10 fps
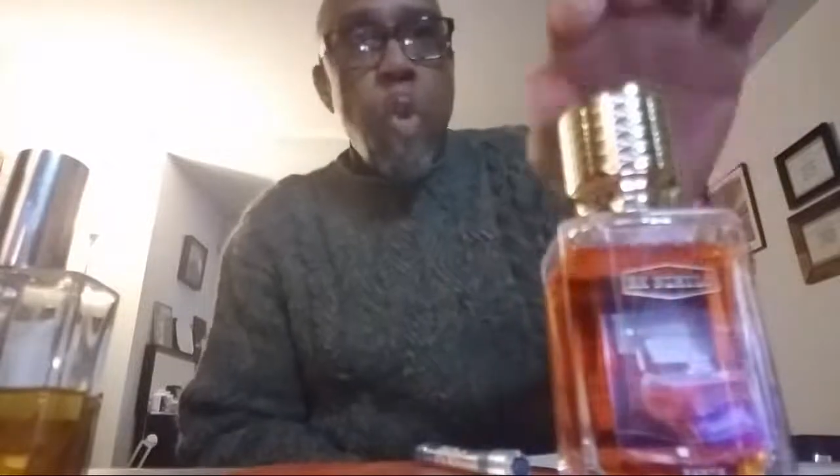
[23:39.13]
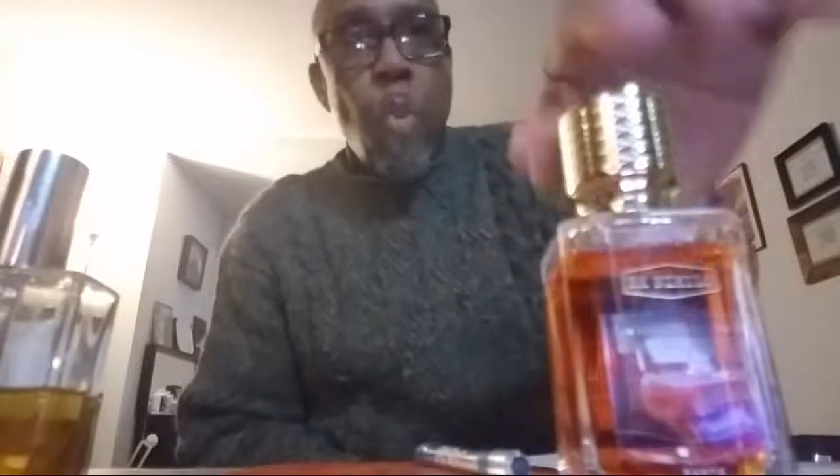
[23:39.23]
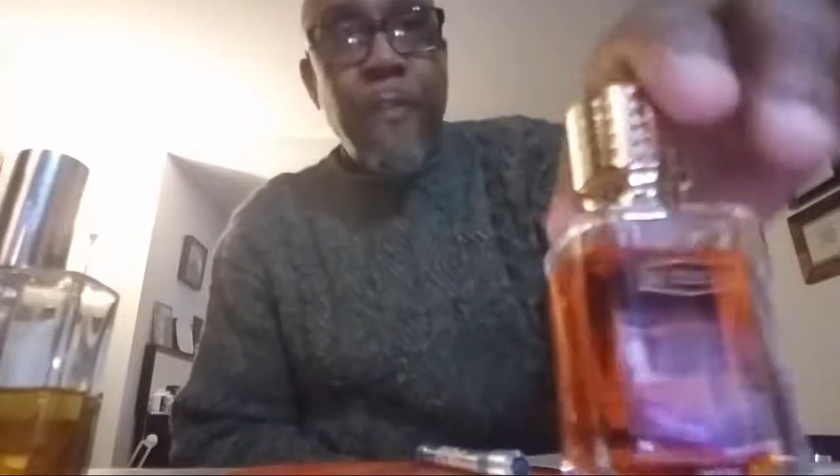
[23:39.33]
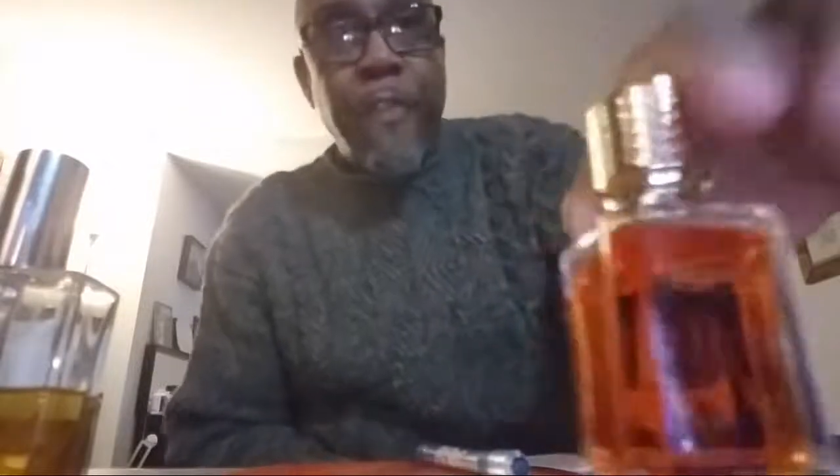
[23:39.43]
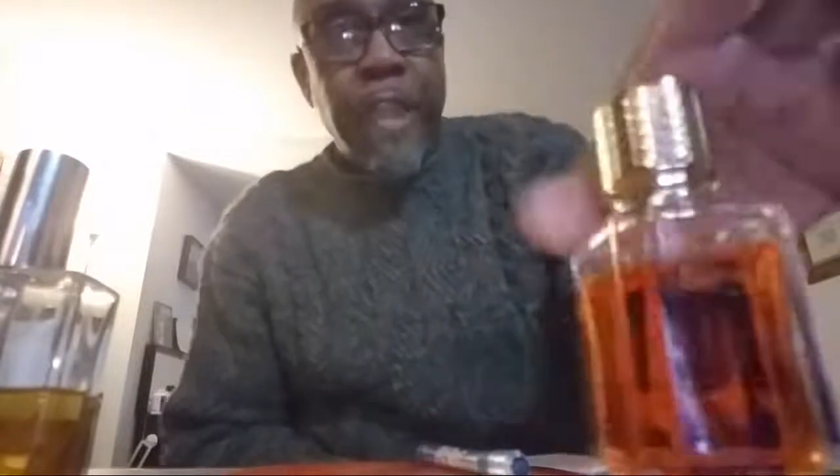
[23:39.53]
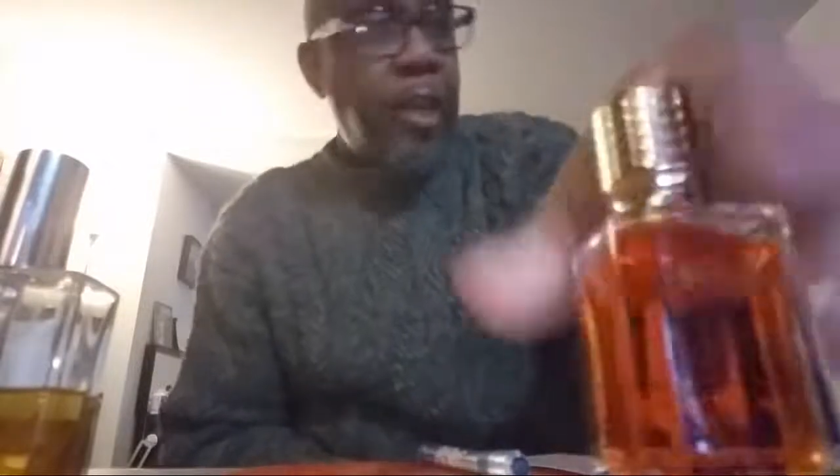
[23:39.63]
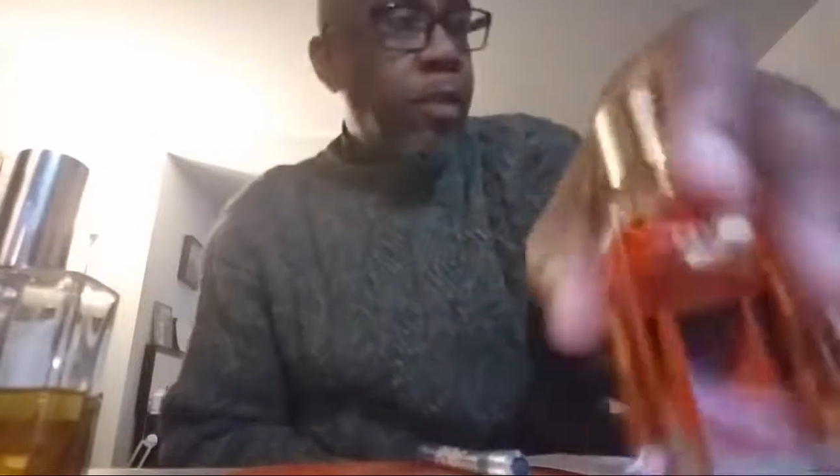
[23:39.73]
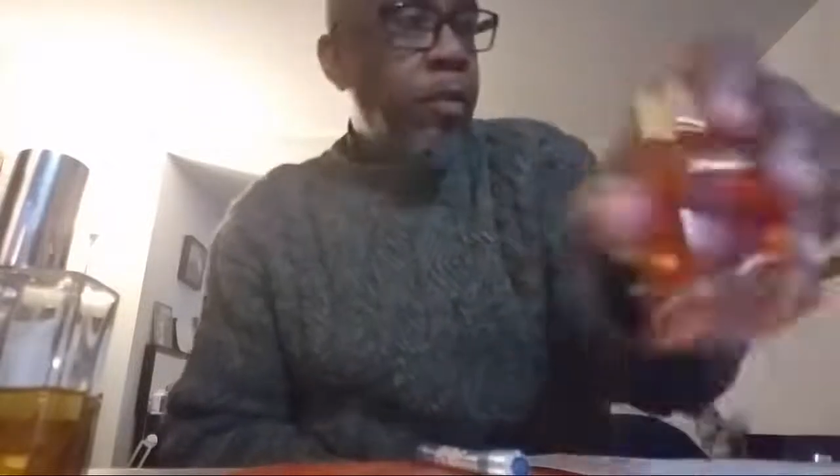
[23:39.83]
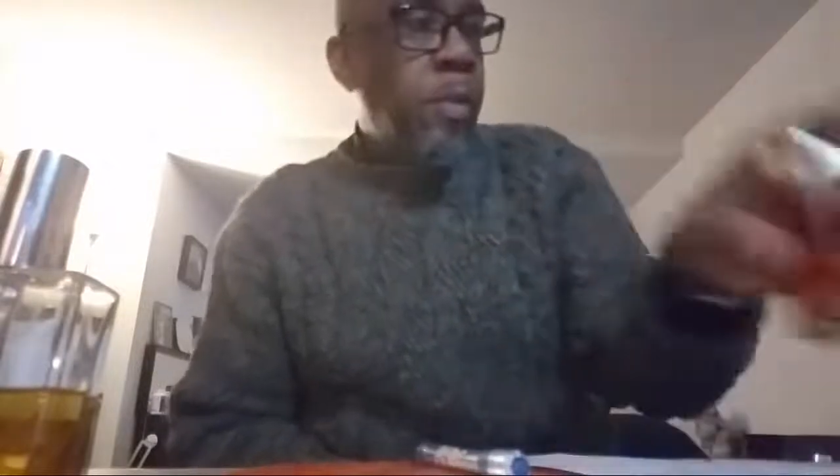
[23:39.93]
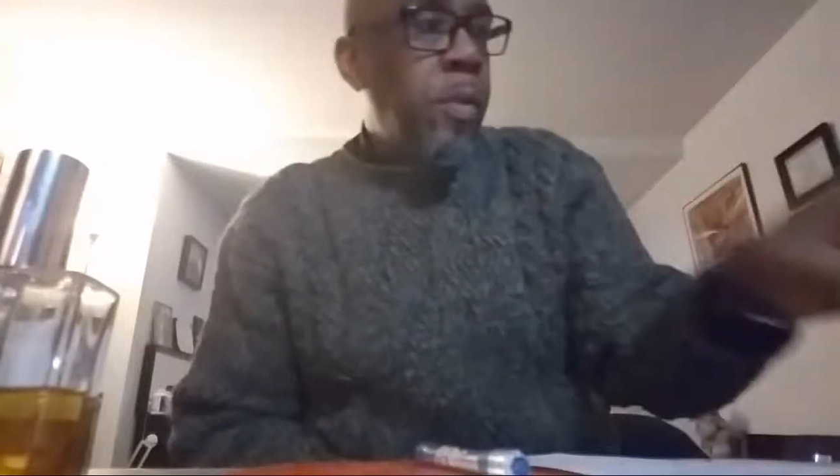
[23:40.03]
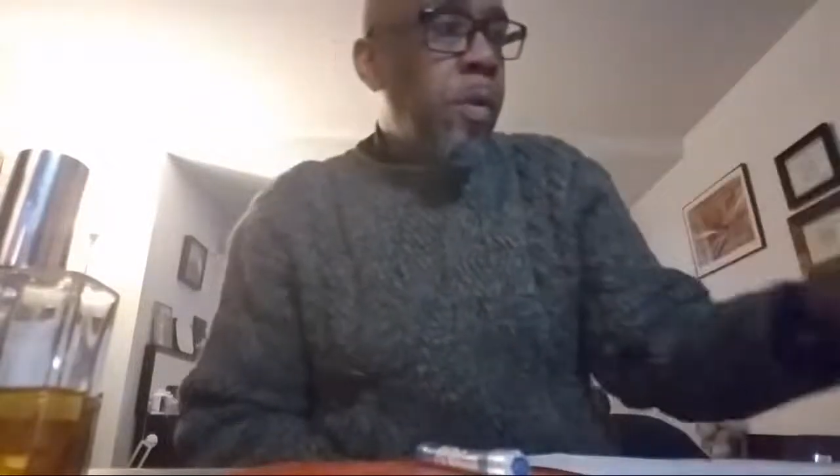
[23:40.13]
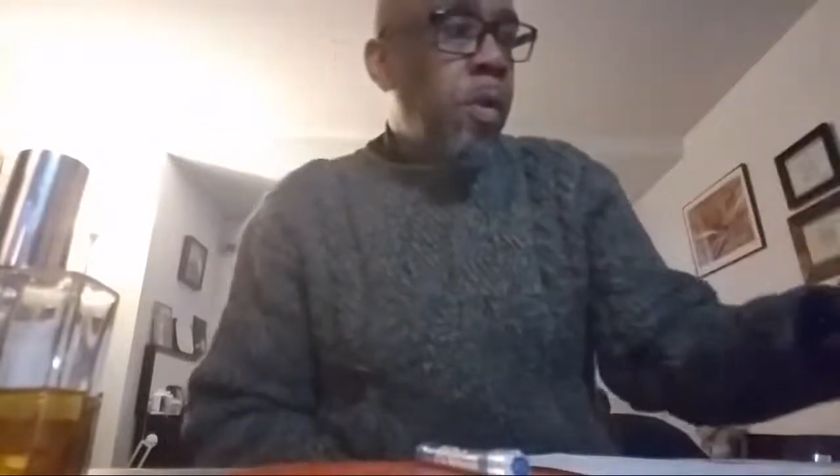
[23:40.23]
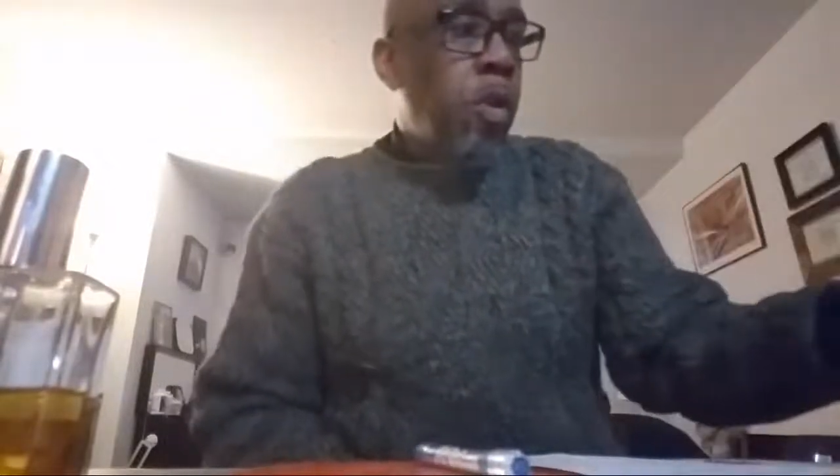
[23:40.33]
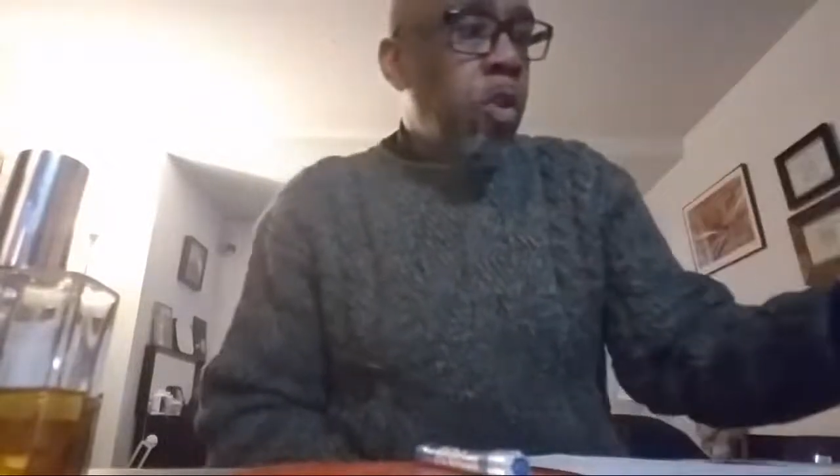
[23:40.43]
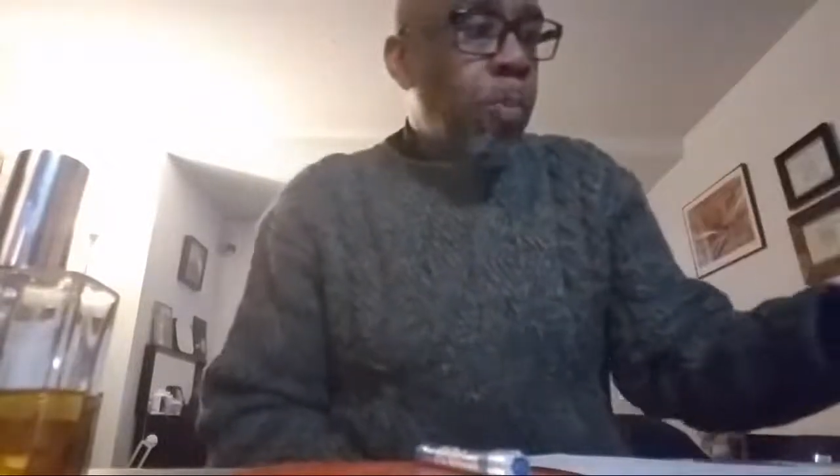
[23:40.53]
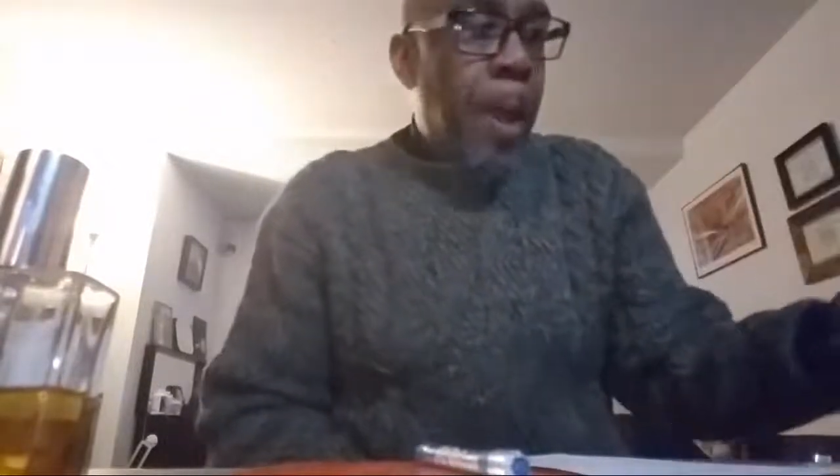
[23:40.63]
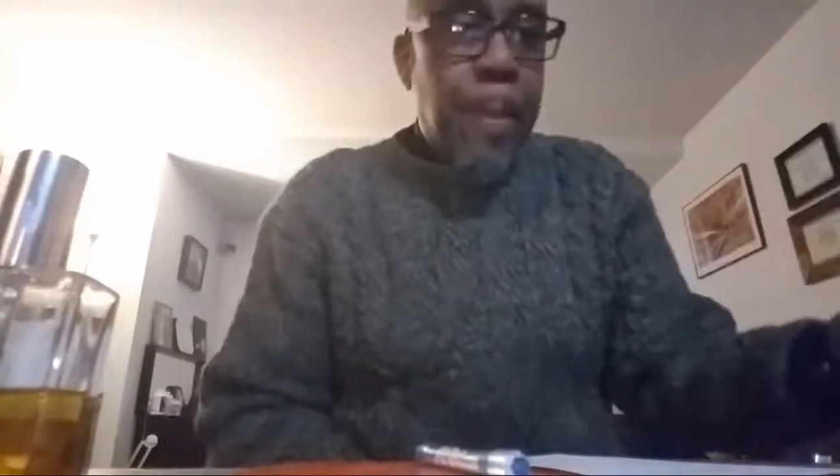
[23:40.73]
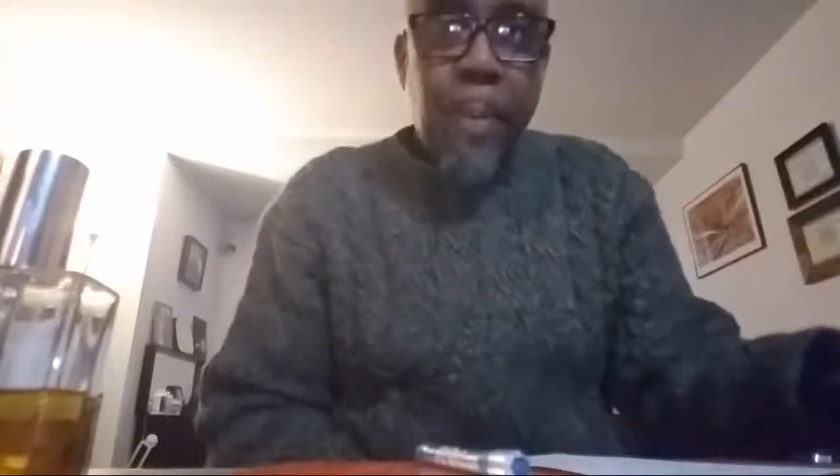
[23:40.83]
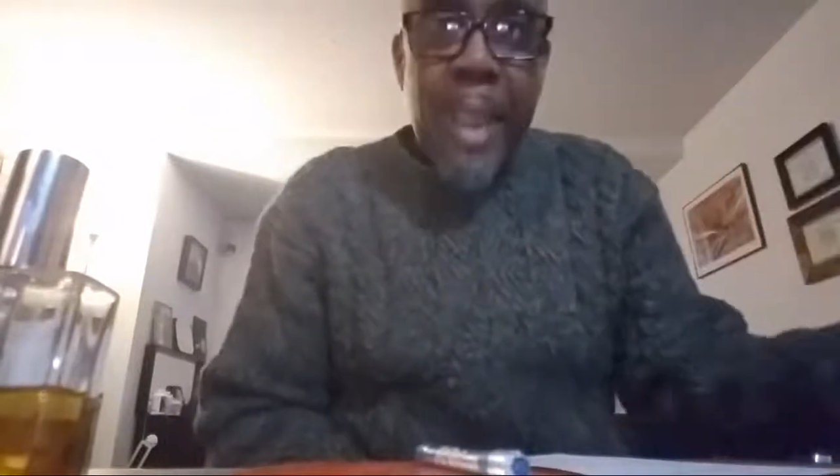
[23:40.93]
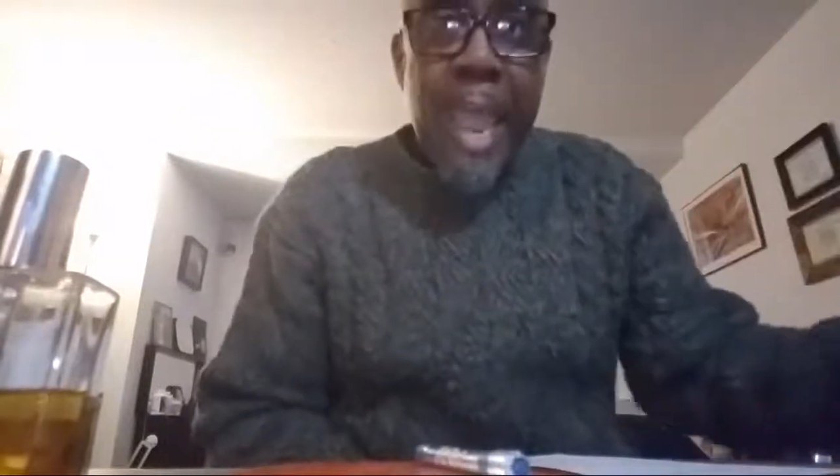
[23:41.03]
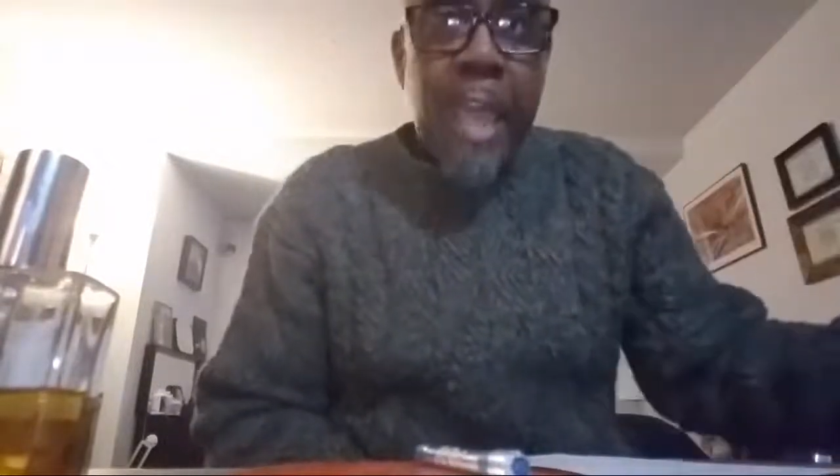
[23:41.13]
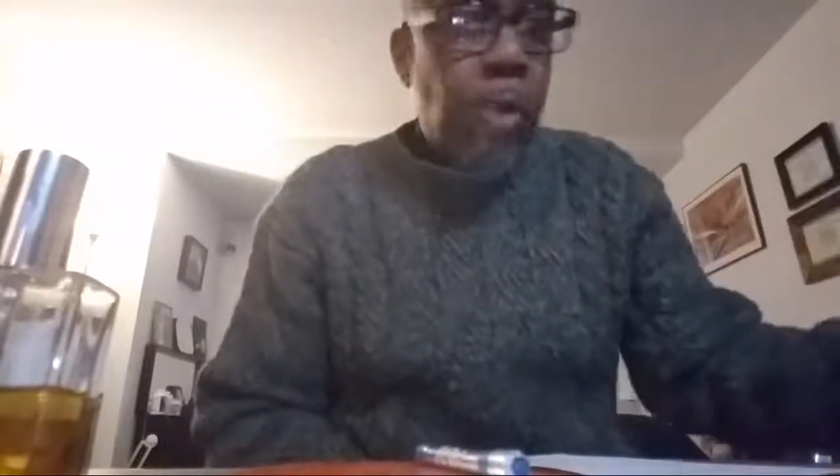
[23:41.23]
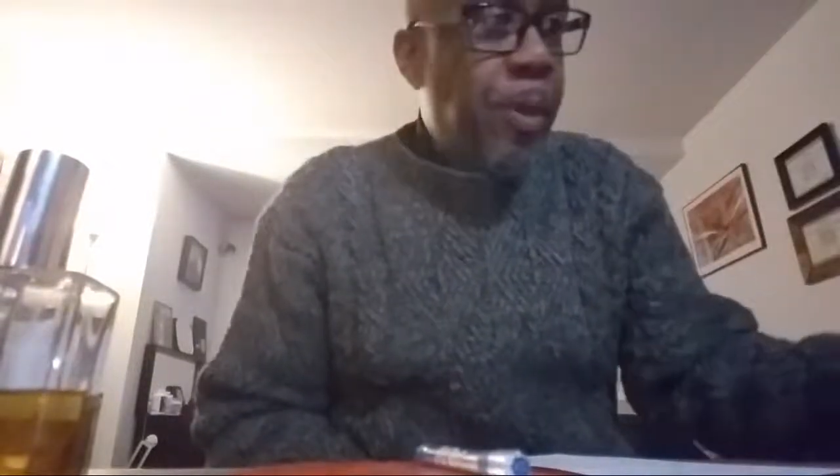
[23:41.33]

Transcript: 150 Might be able to haggle